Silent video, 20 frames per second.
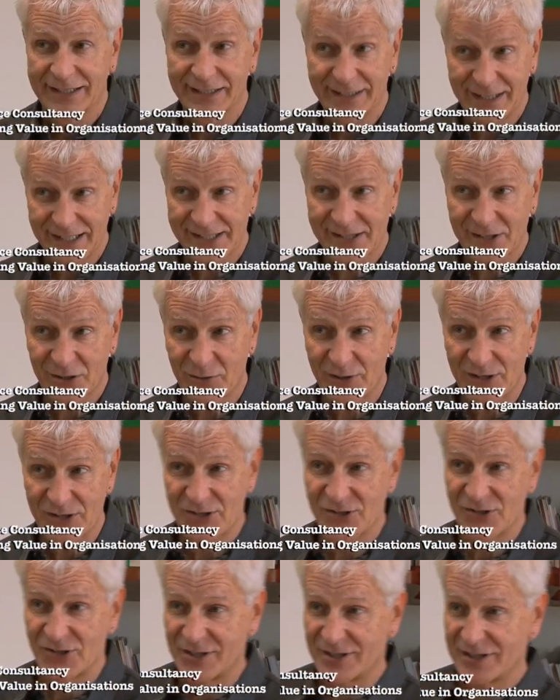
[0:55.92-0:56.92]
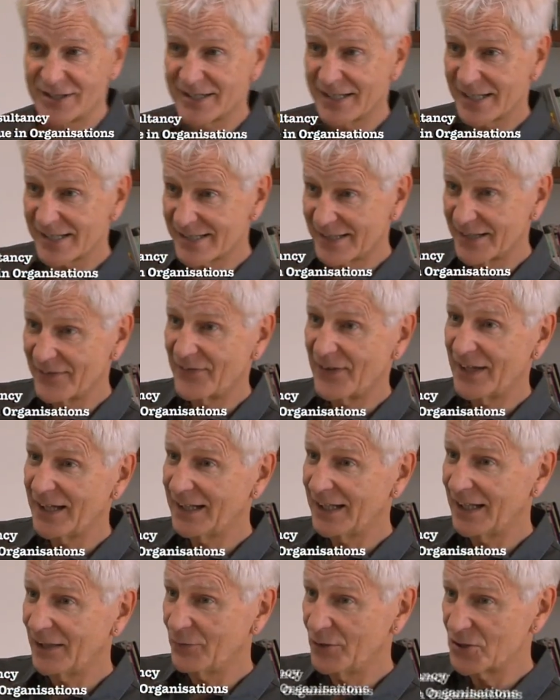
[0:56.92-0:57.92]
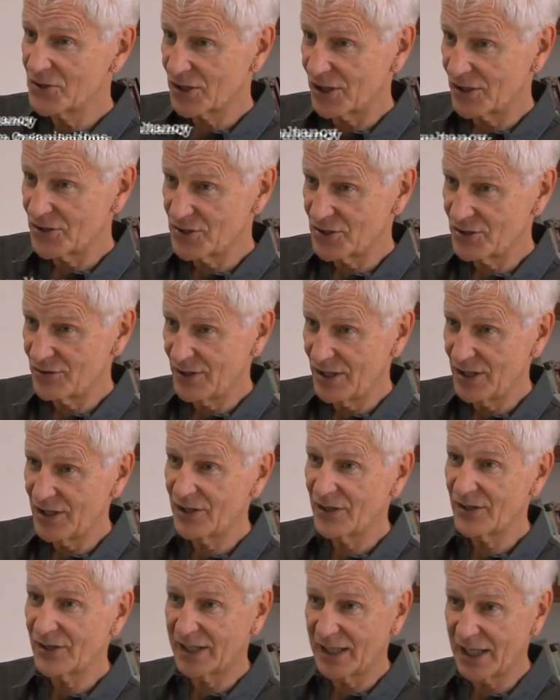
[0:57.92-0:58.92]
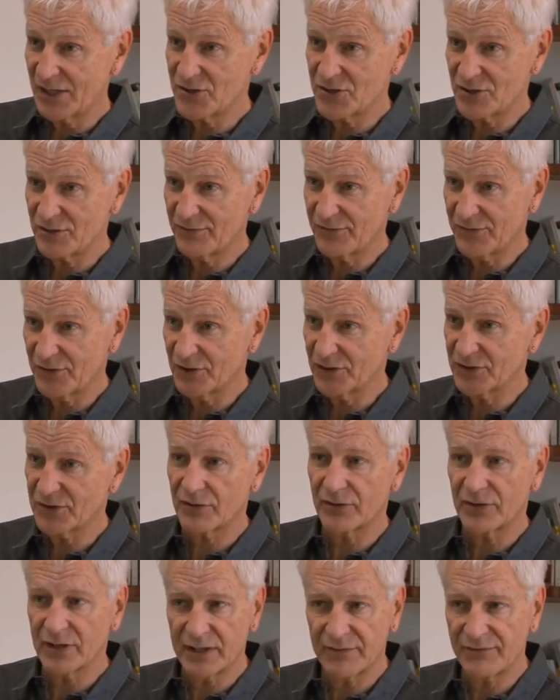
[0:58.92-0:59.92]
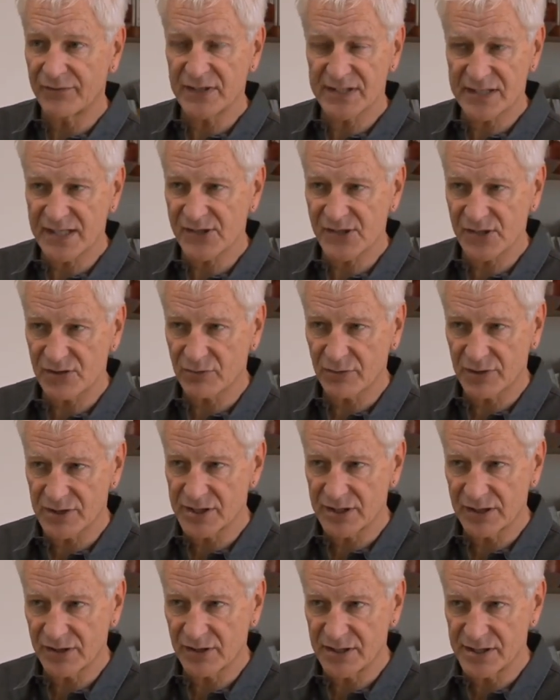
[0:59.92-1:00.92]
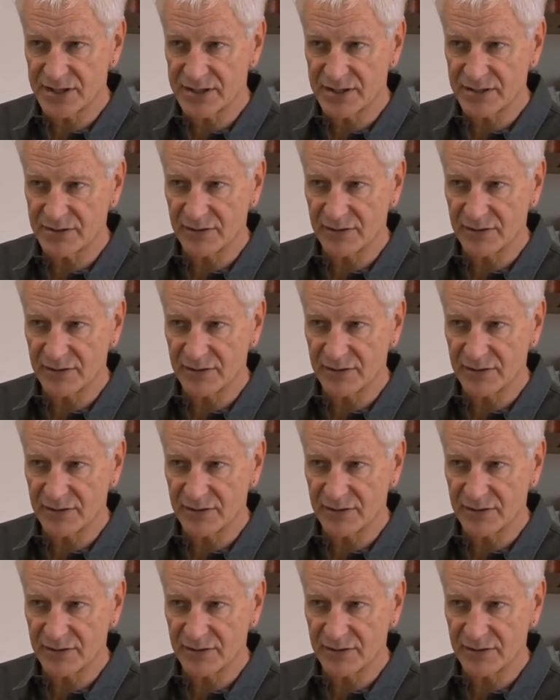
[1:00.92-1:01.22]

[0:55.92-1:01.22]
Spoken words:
this question: does the thinking which got you here get you further? And if it doesn't, what are you going to